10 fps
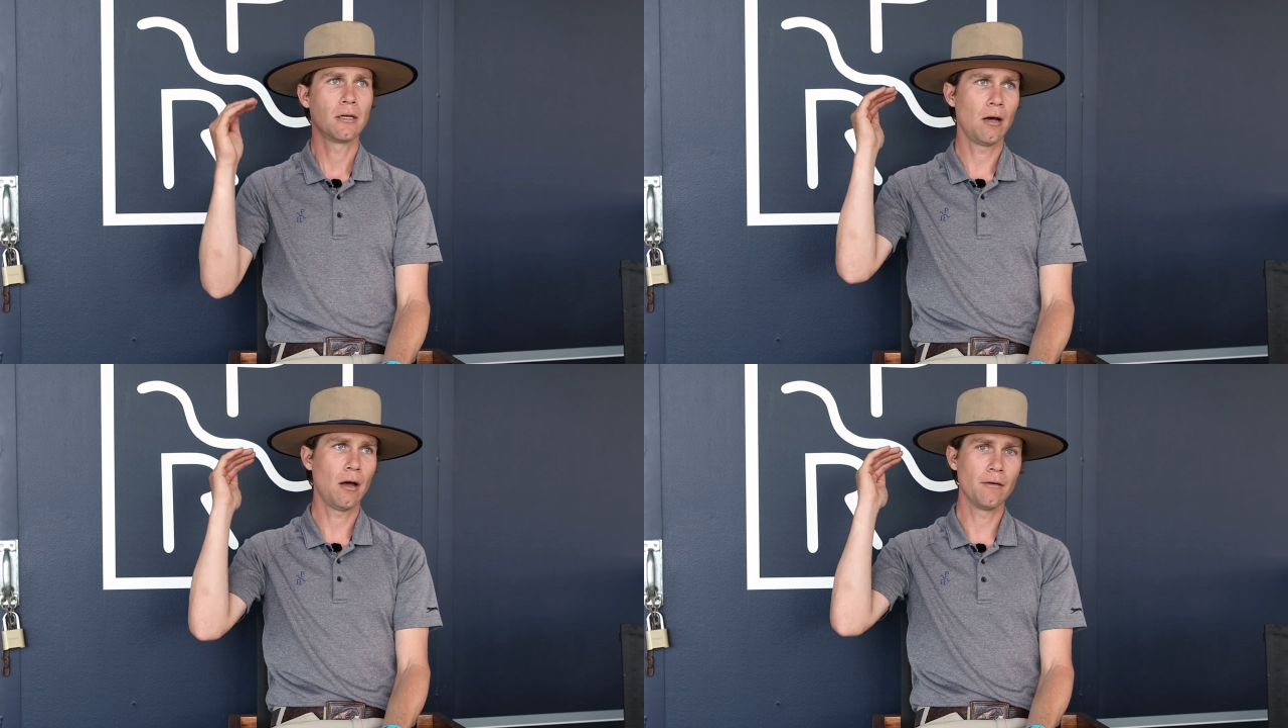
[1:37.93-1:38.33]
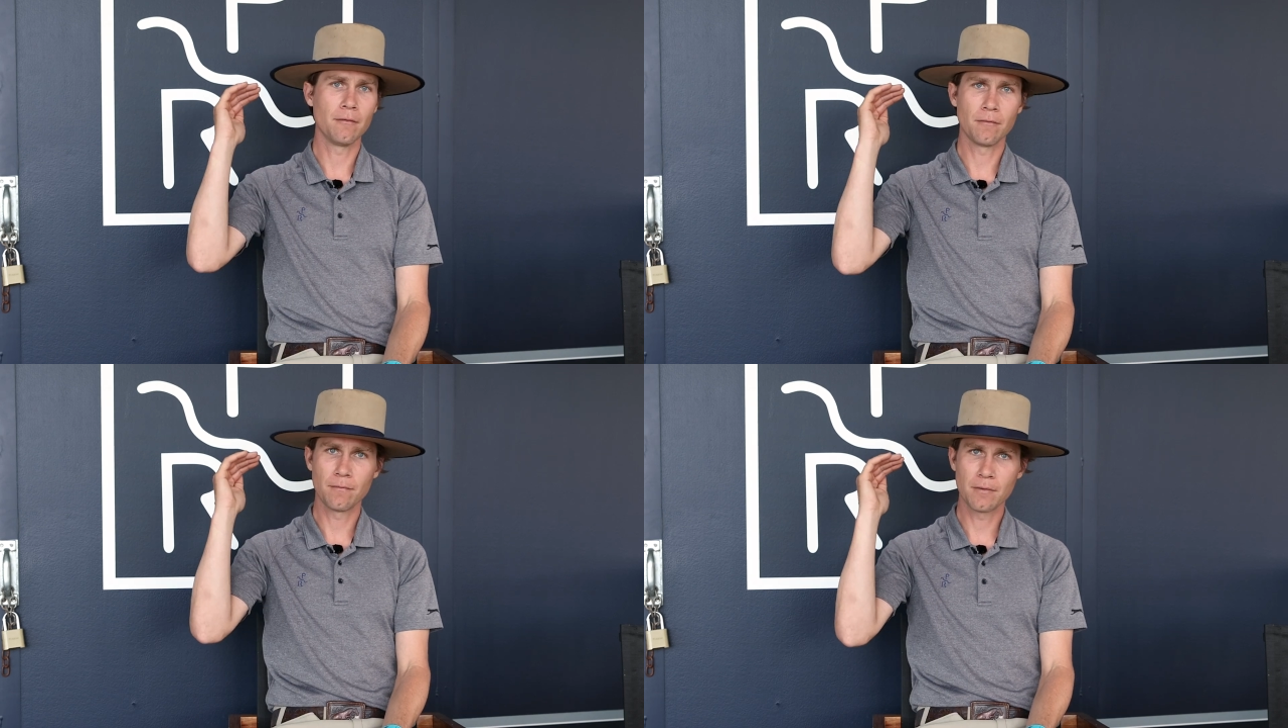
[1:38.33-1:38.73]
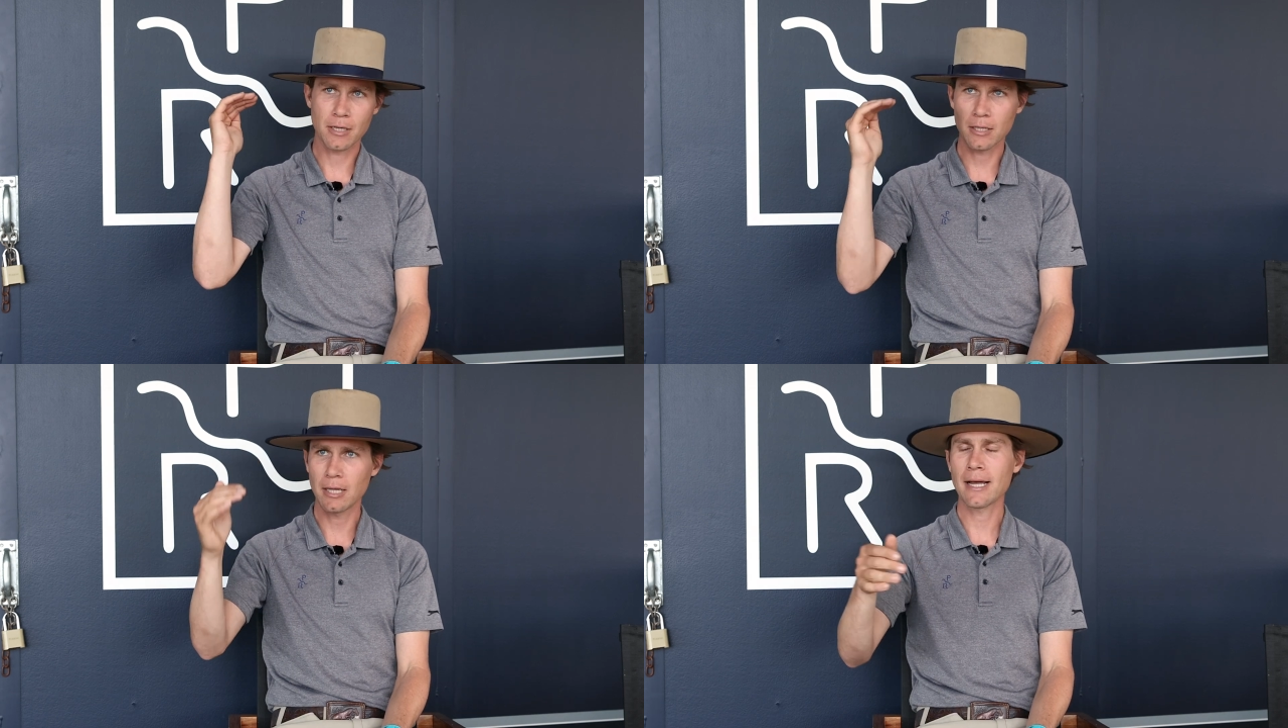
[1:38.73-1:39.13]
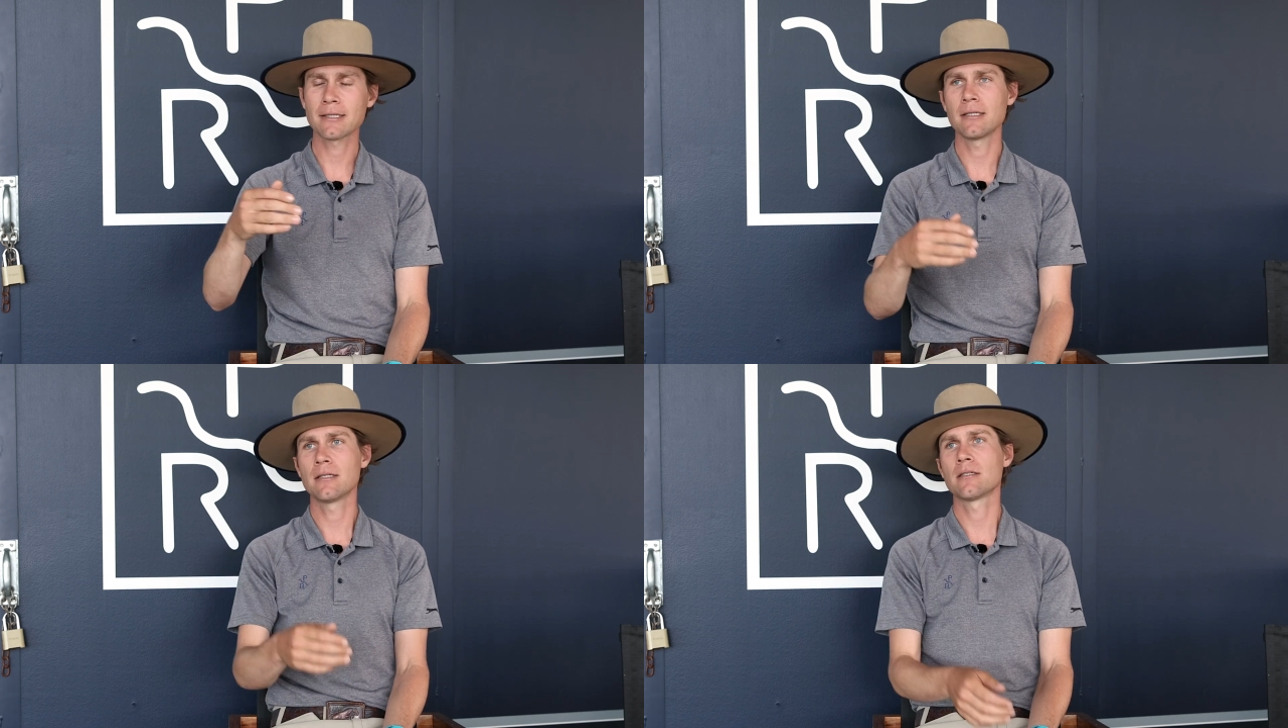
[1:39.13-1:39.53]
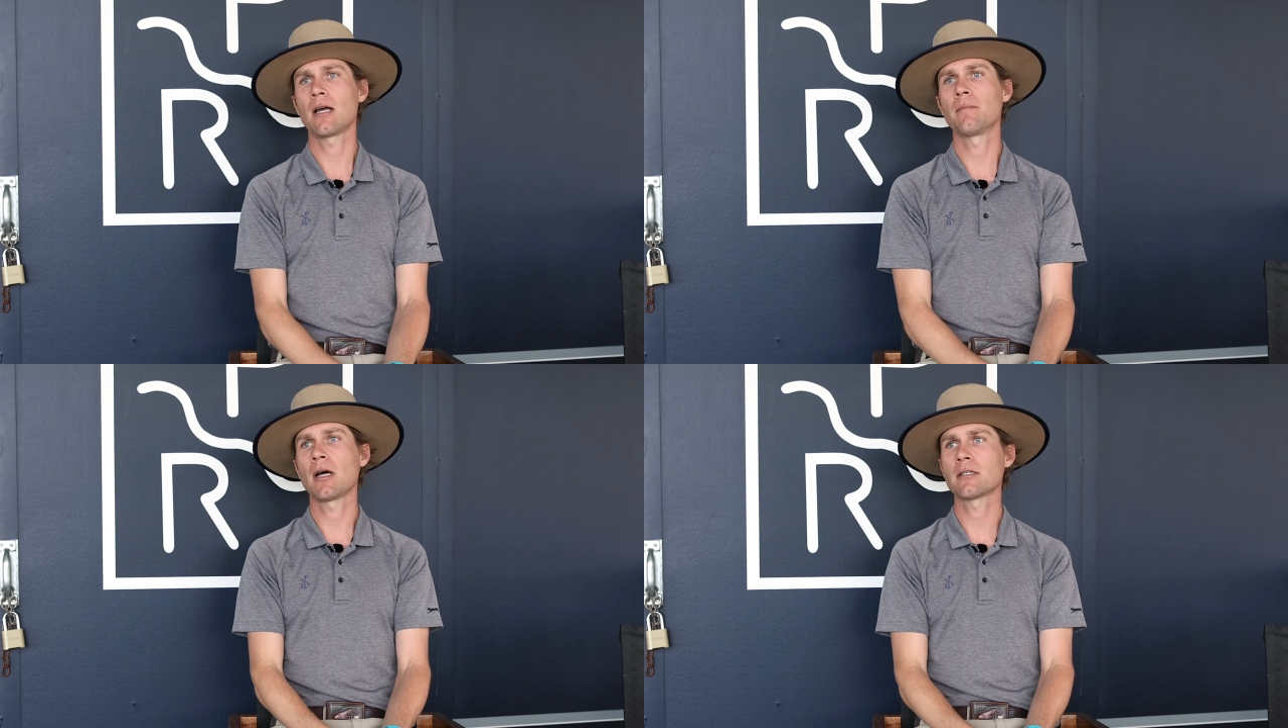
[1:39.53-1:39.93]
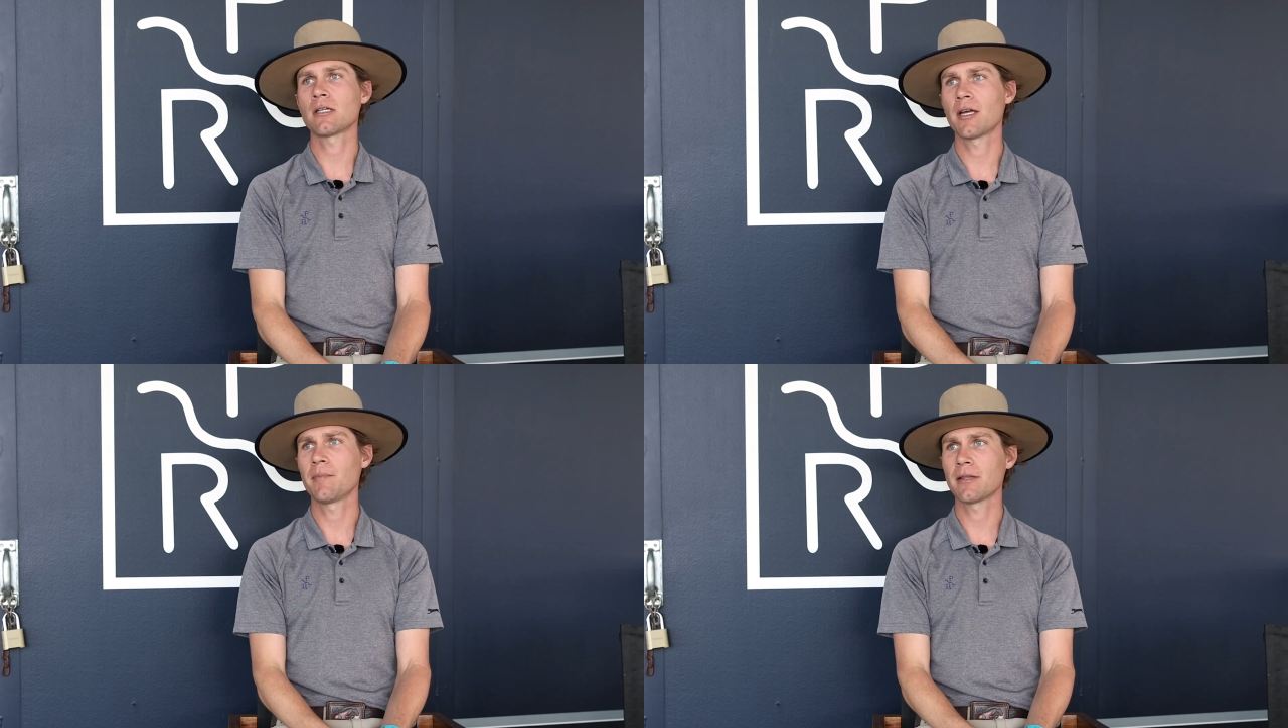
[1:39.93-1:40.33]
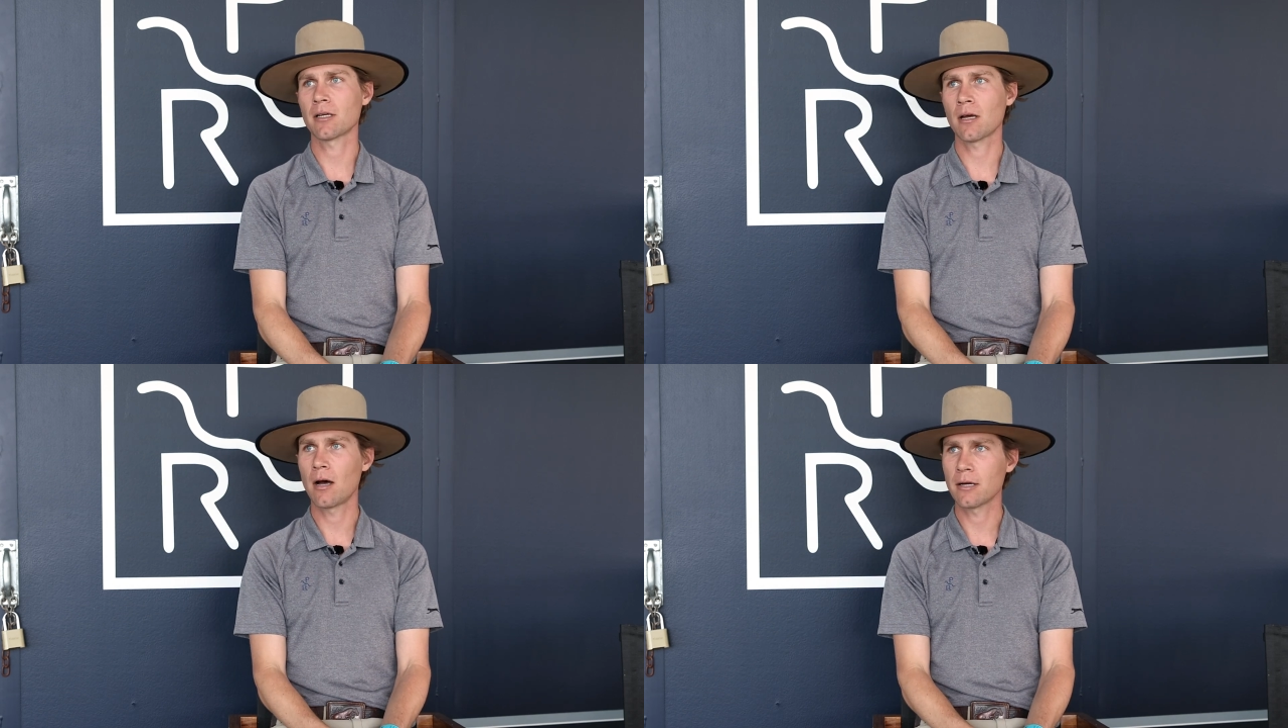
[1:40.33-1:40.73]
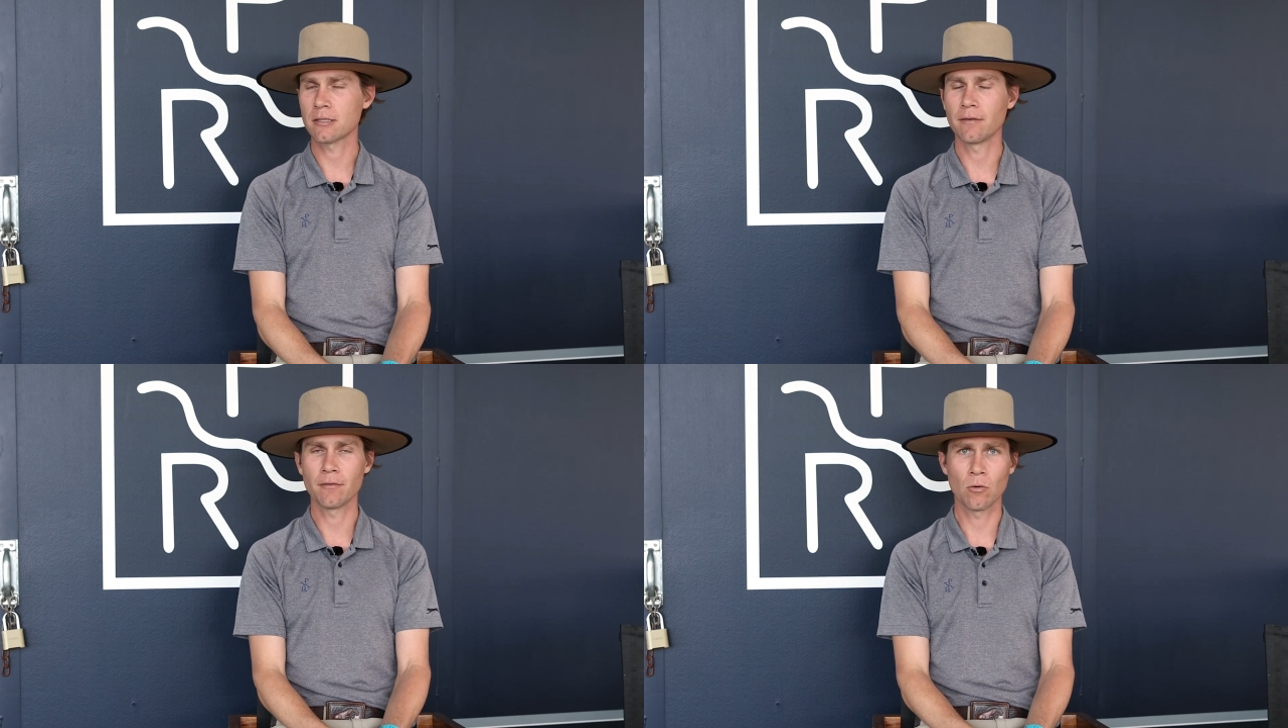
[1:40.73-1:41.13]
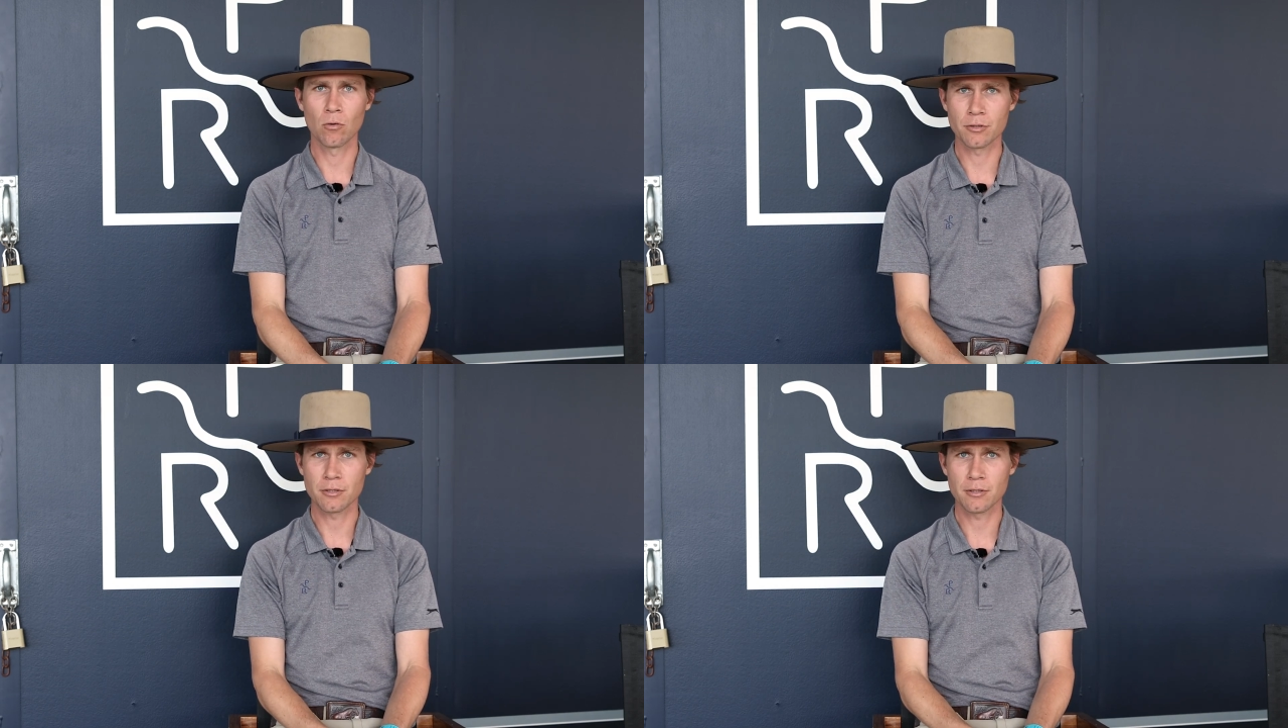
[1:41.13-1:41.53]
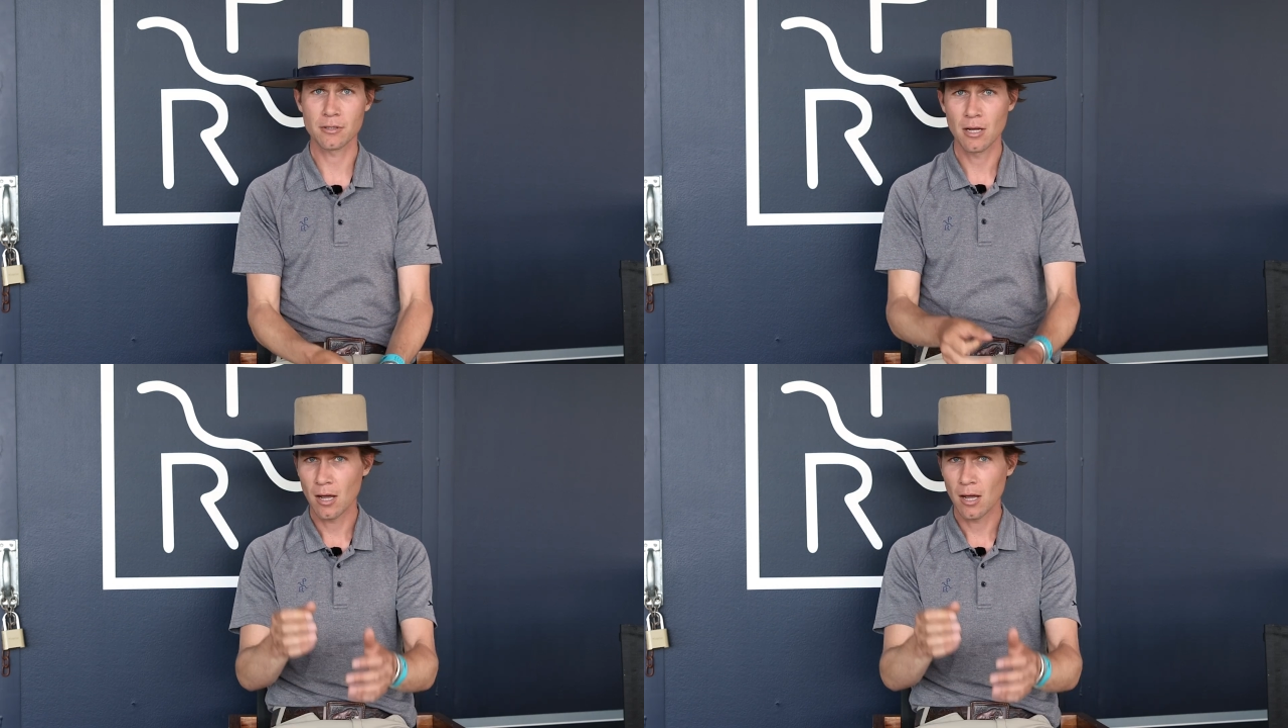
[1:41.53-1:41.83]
of the classes. I'm not talking about the cost of the horses.